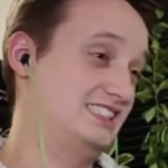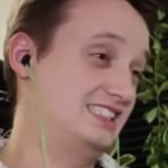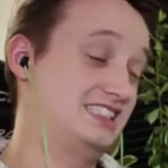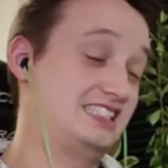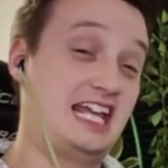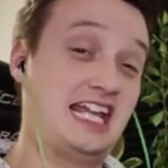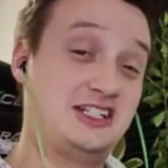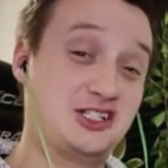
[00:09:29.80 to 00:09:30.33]

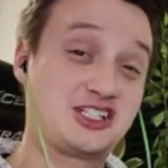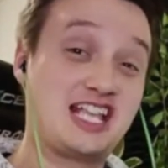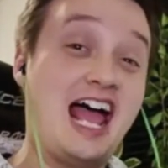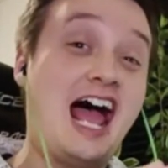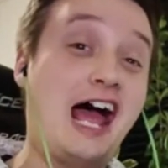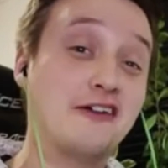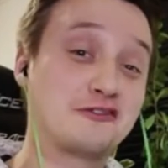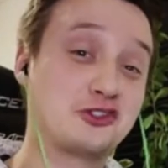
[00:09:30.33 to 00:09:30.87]
They just
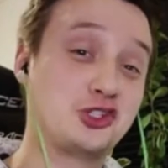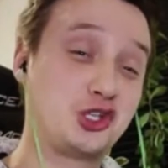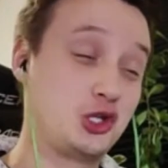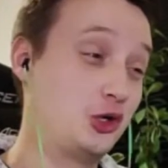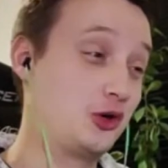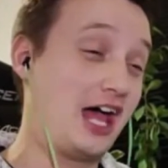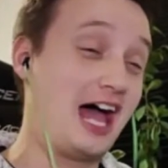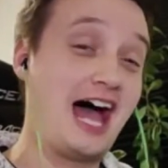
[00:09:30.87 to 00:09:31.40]
have to
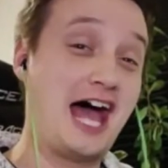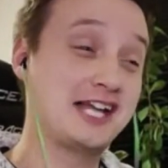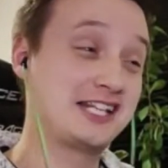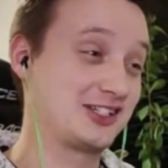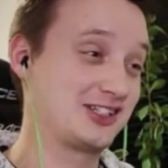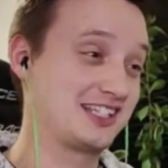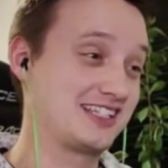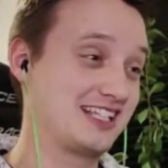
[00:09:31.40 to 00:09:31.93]
show the eyes
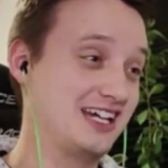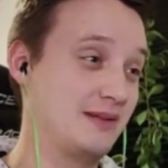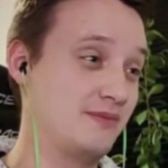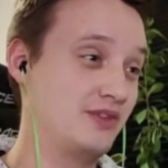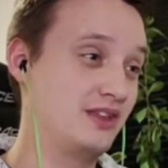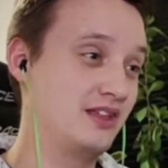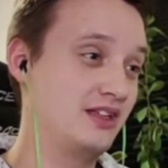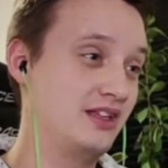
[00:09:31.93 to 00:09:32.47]
all the
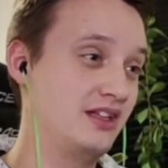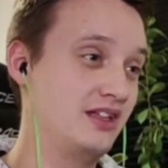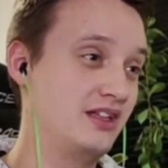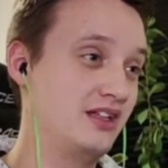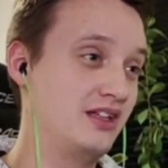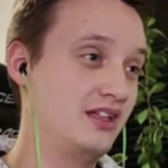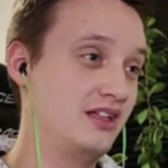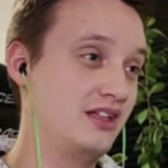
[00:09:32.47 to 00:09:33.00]
time.
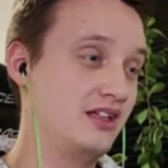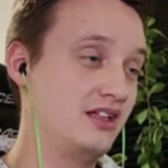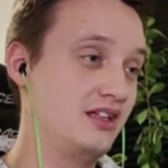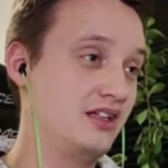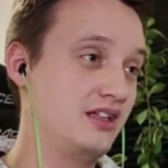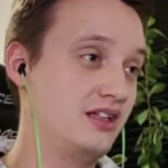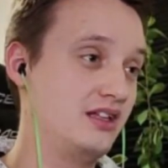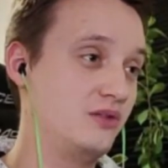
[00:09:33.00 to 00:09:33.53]

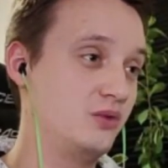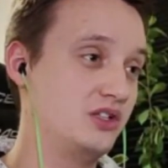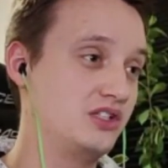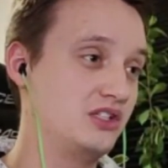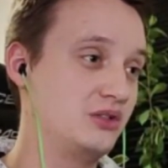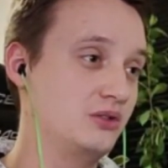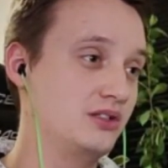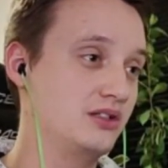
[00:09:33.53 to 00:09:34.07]
What is
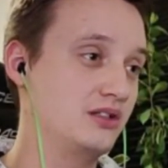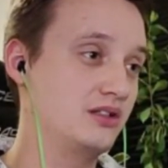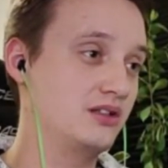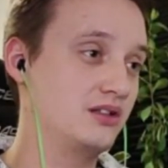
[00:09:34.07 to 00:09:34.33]
he doing?